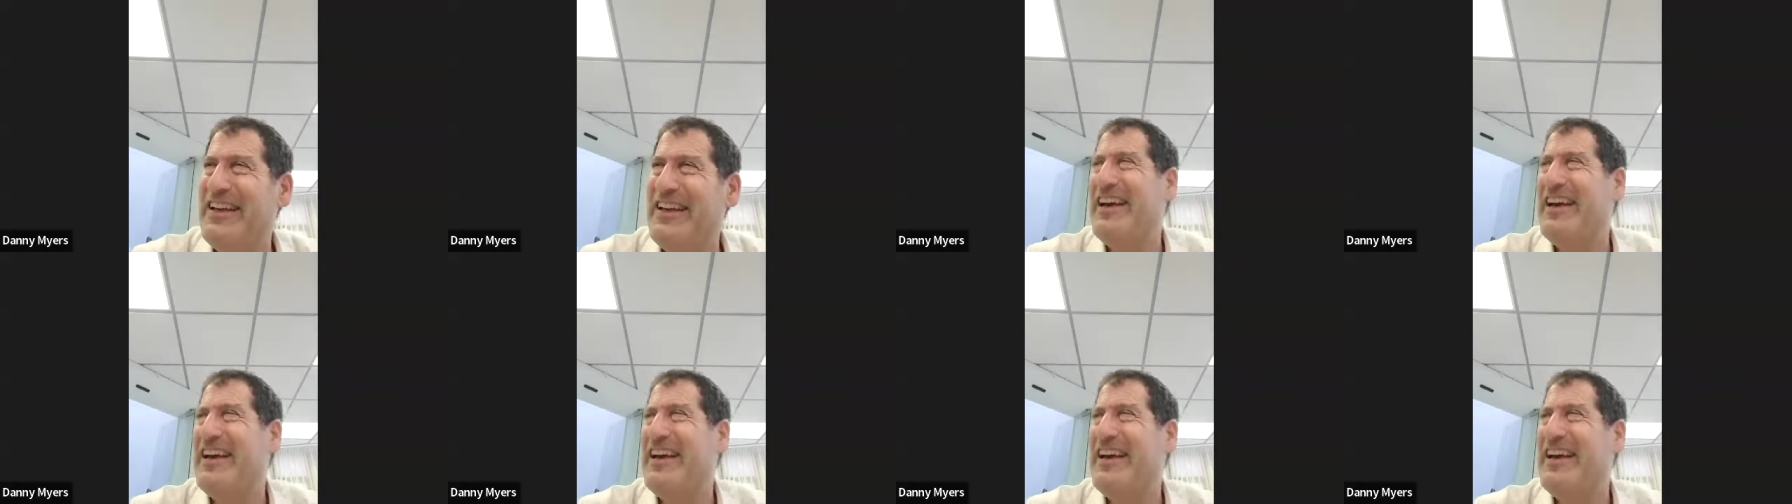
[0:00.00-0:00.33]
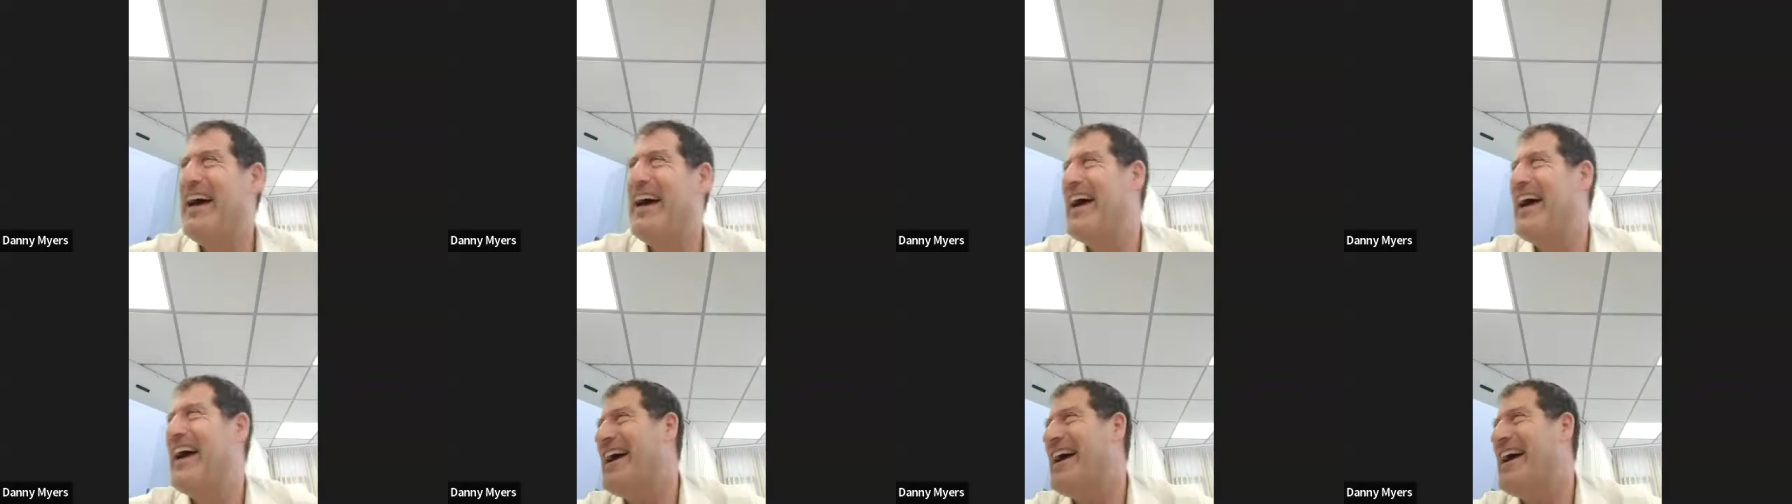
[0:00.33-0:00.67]

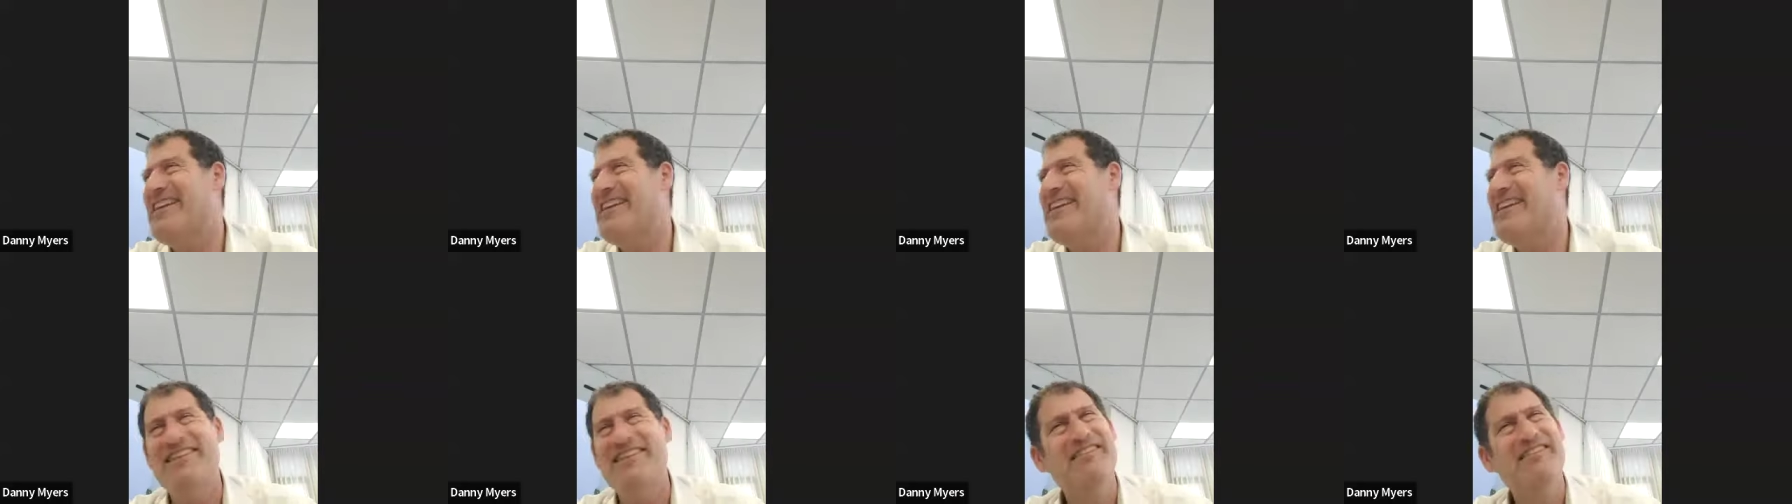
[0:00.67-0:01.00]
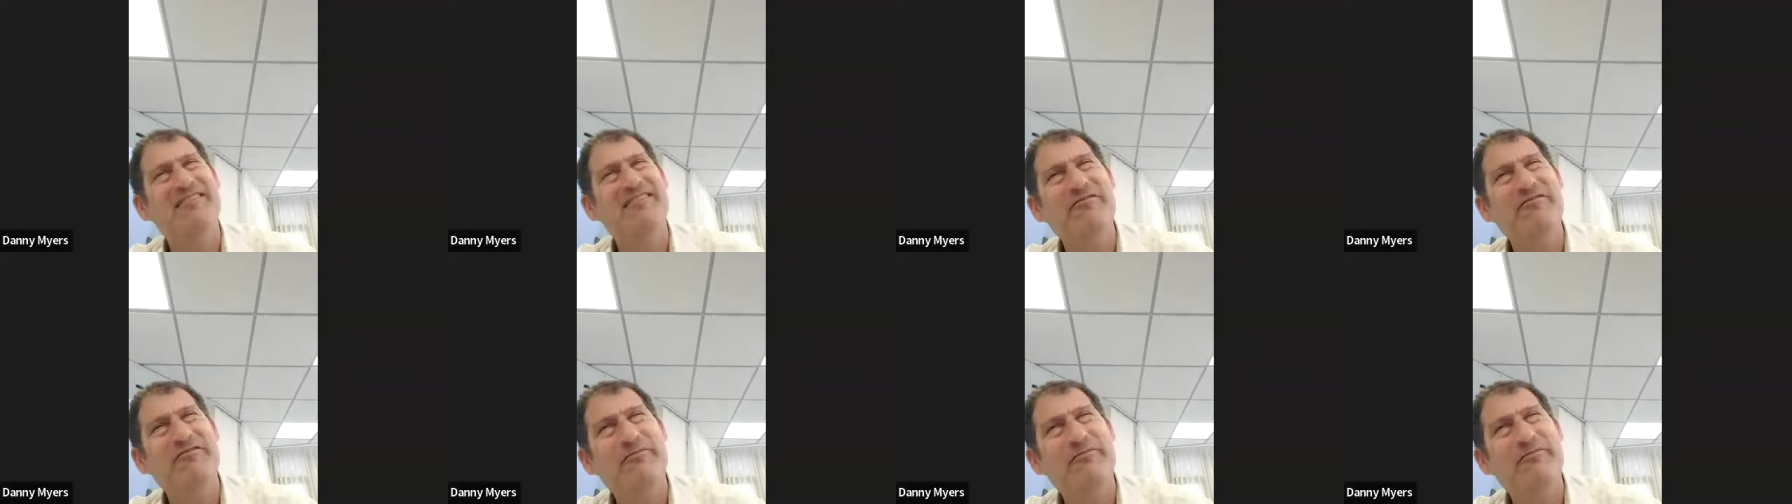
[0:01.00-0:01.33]
and
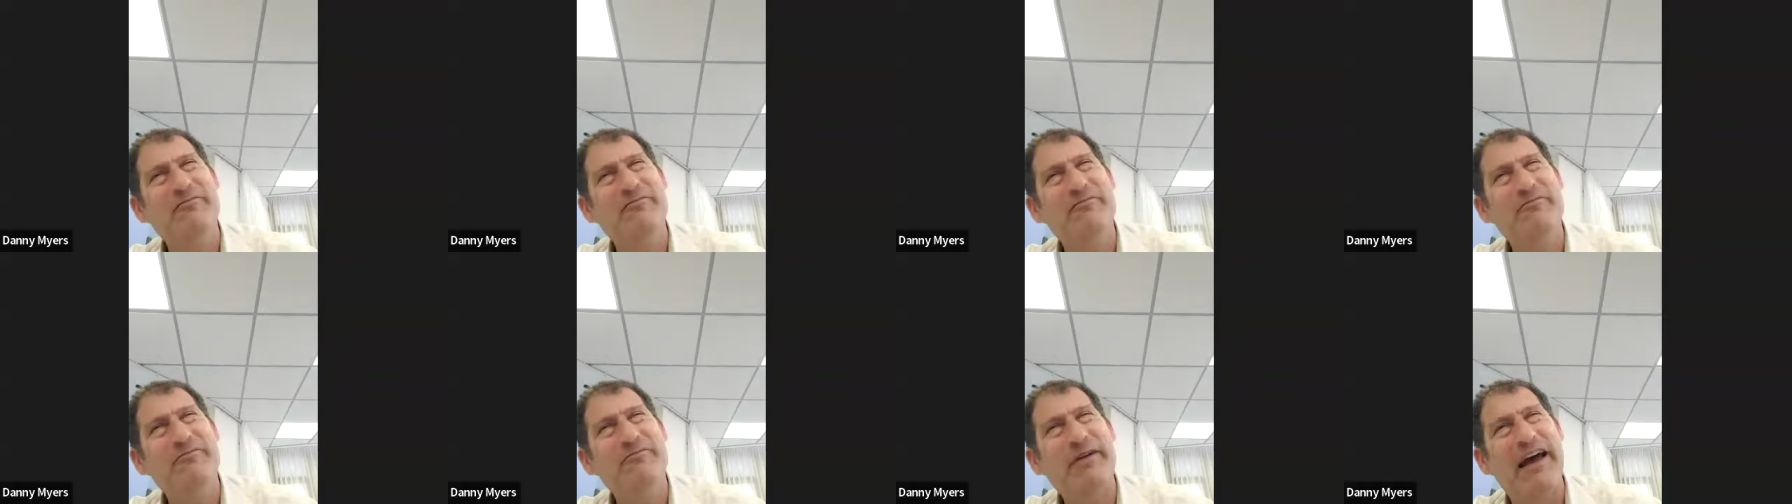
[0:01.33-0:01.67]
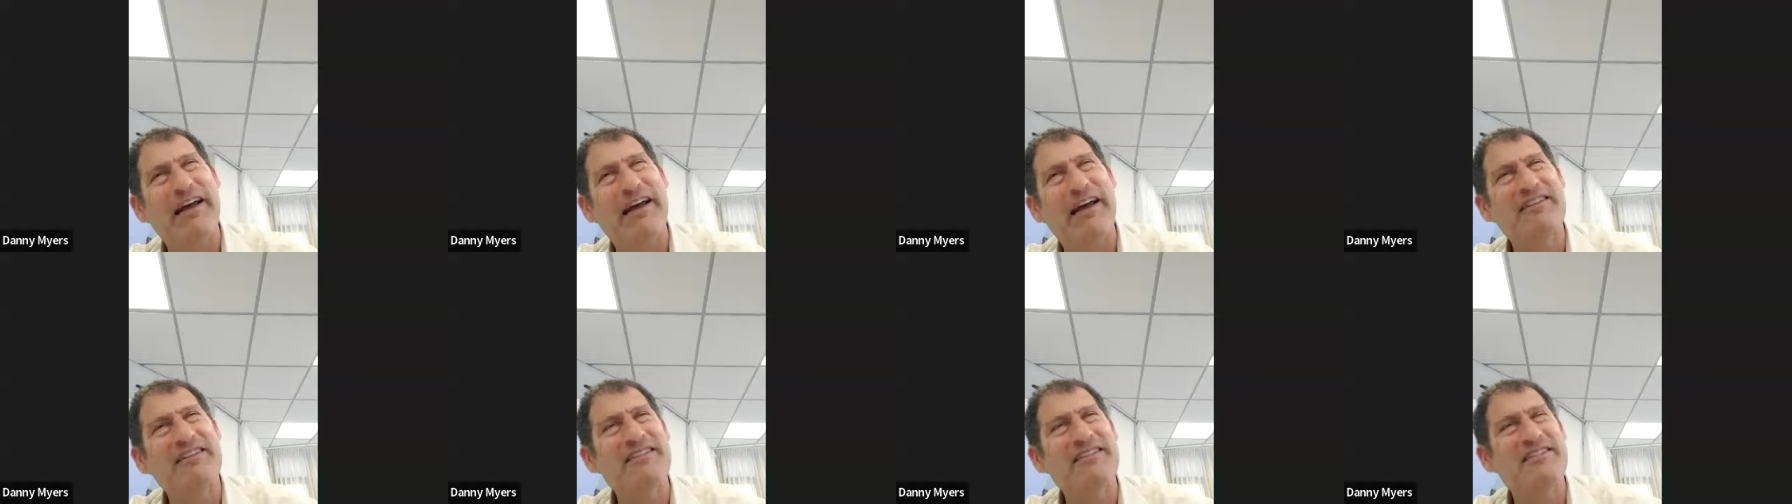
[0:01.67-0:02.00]
about
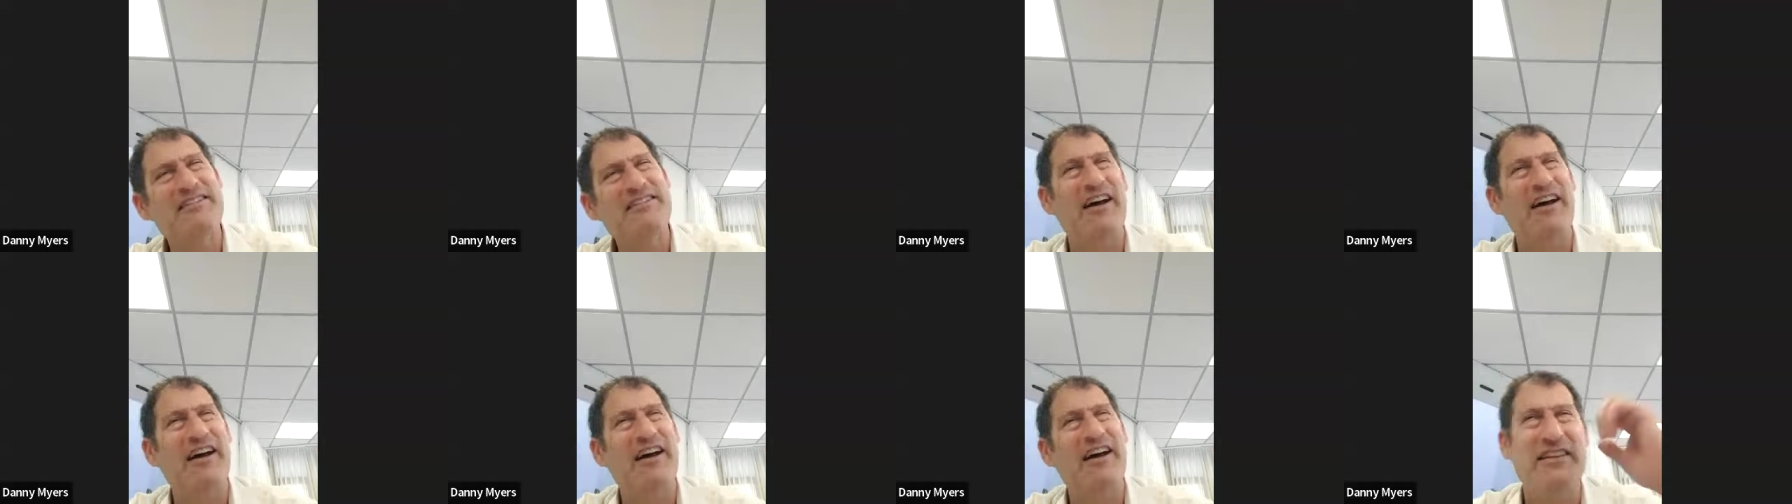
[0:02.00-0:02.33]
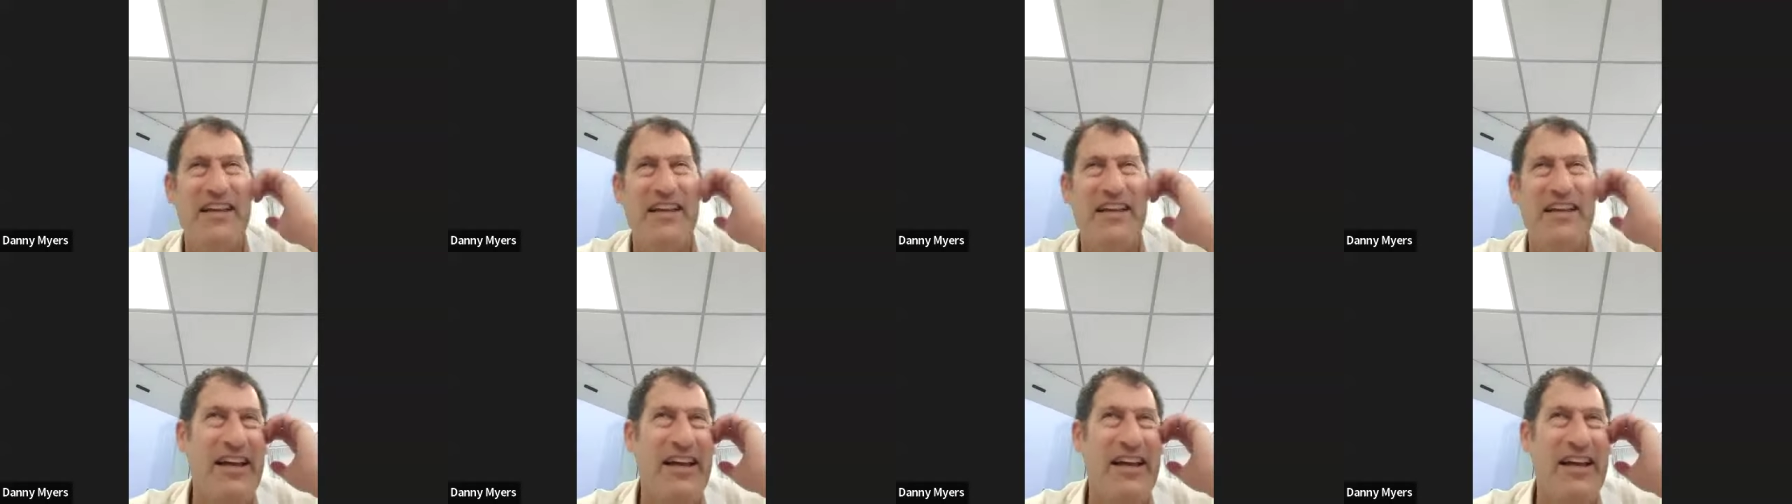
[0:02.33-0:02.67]
to start to
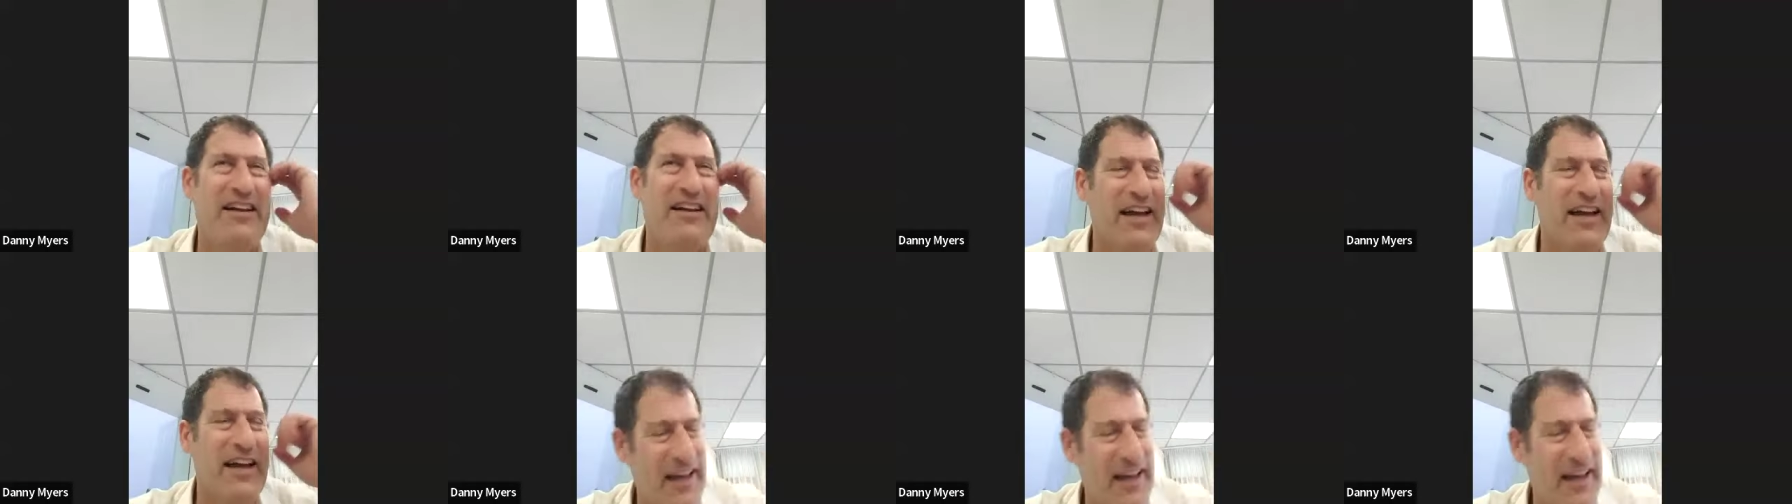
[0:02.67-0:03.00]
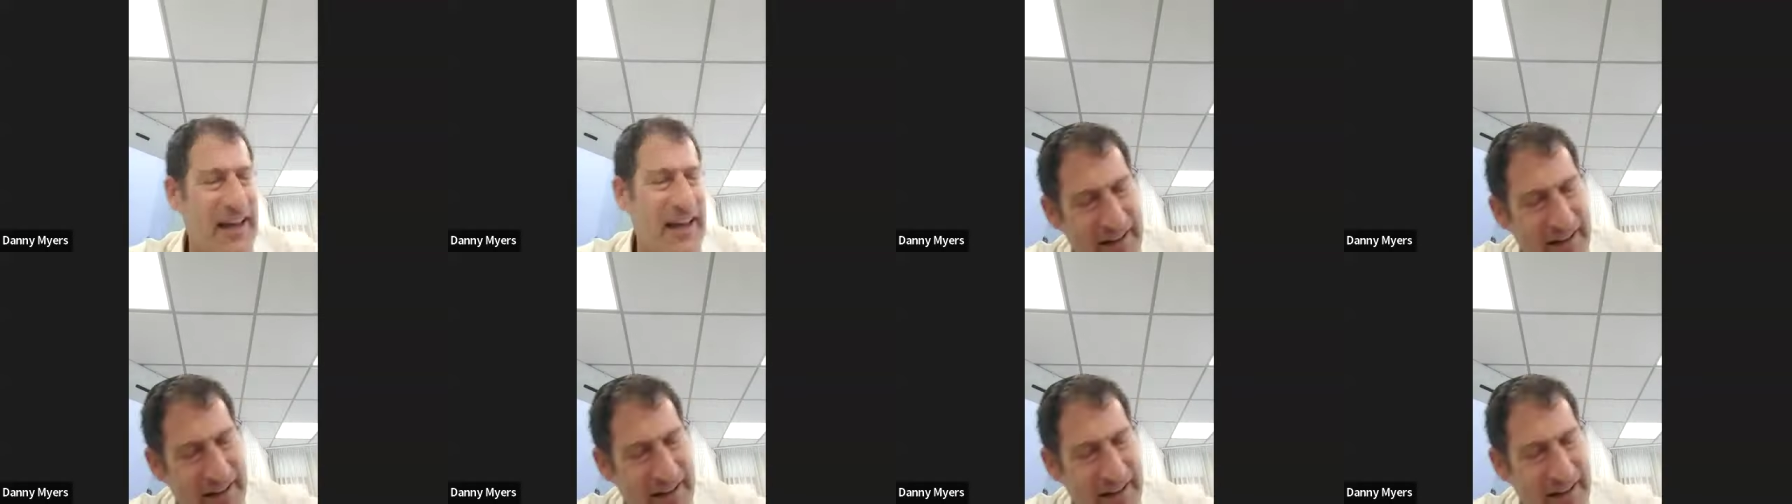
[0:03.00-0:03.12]
eat. And